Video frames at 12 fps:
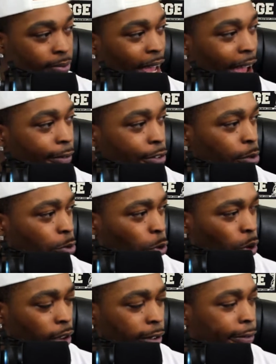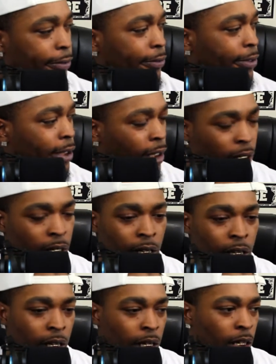have some sort of
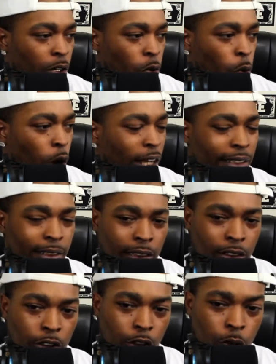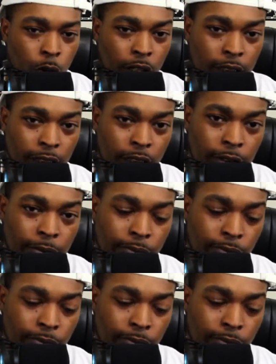quantity to your quality.